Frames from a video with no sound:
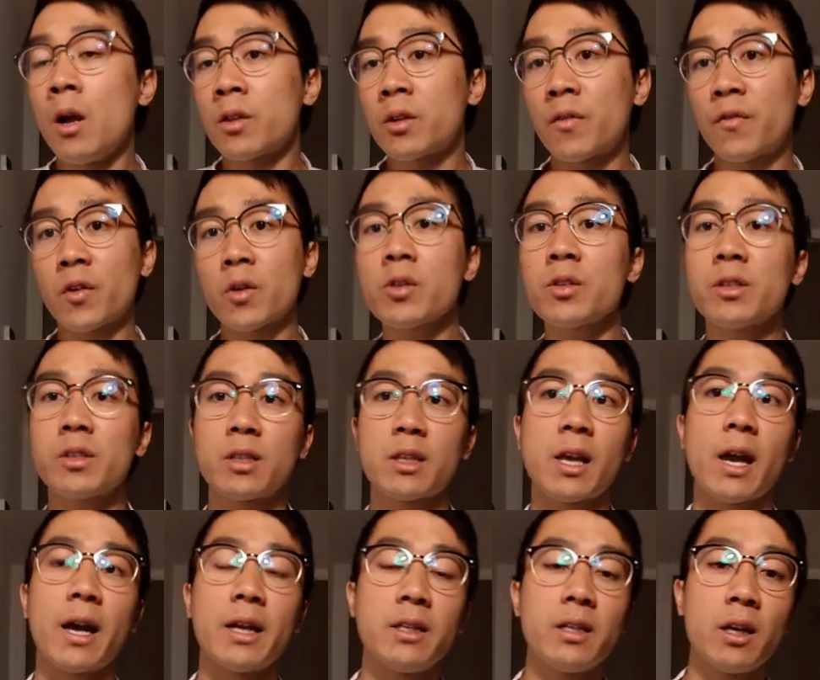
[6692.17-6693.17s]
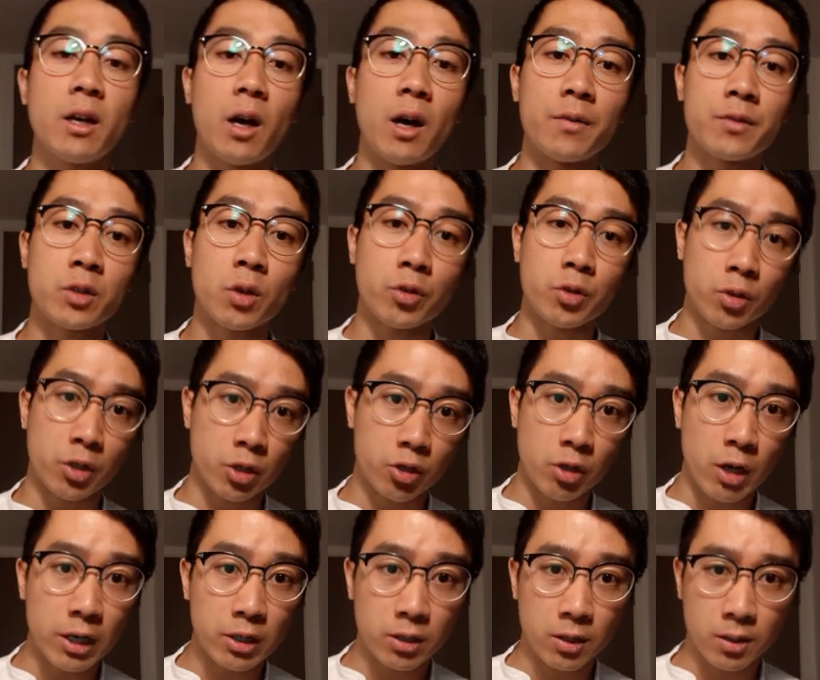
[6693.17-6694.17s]
The first is the idea of social
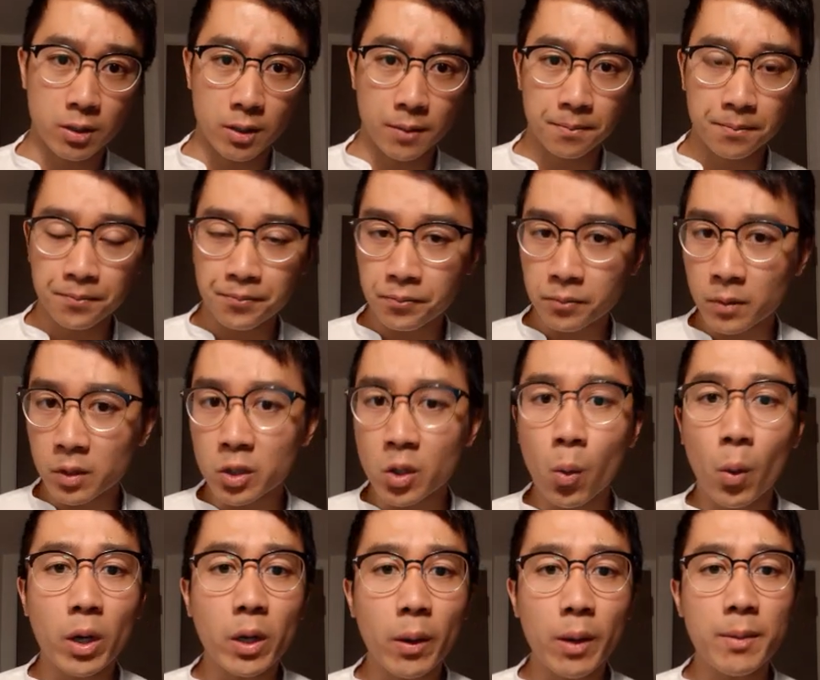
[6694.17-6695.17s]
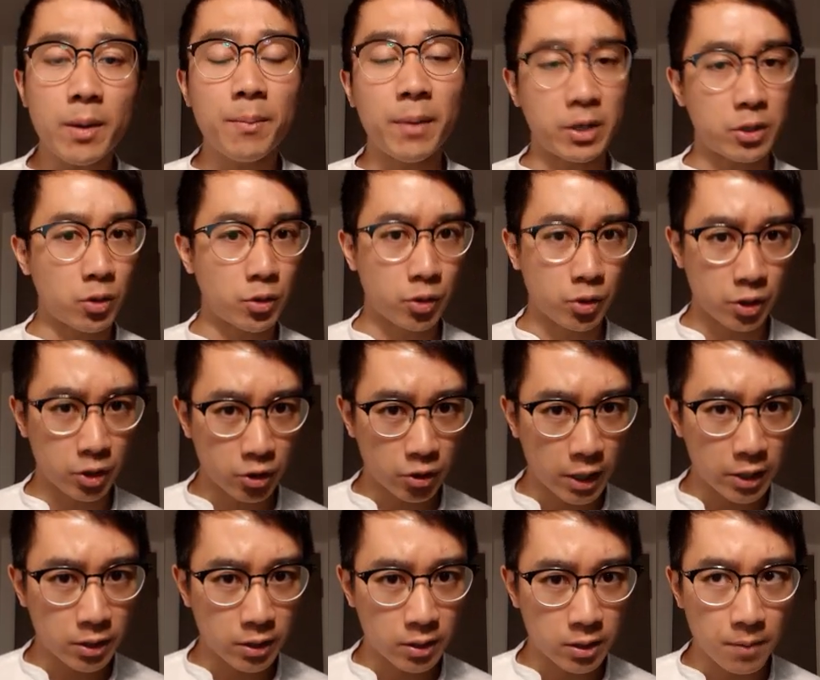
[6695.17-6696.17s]
constructionism. So what do I mean by social
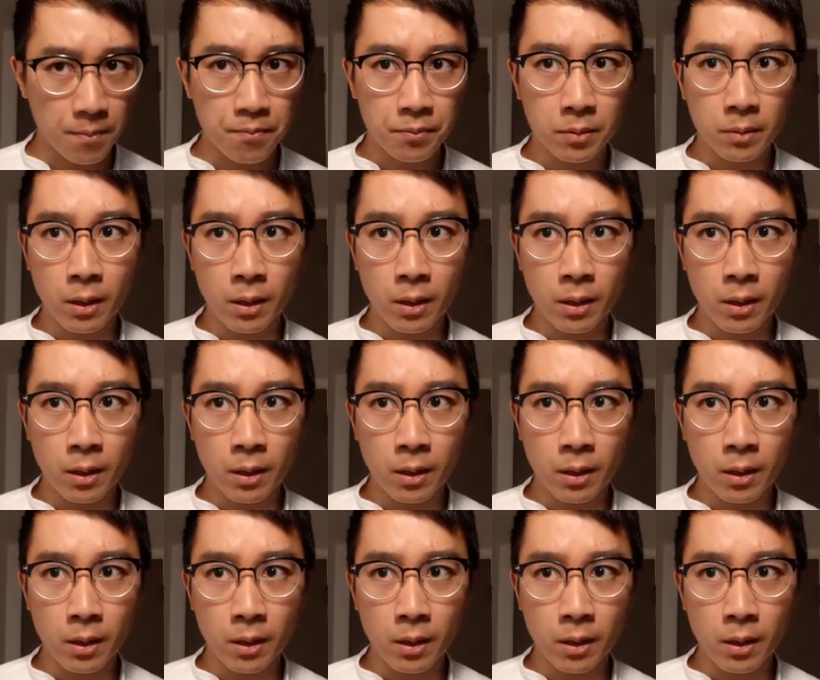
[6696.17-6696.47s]
constructionism?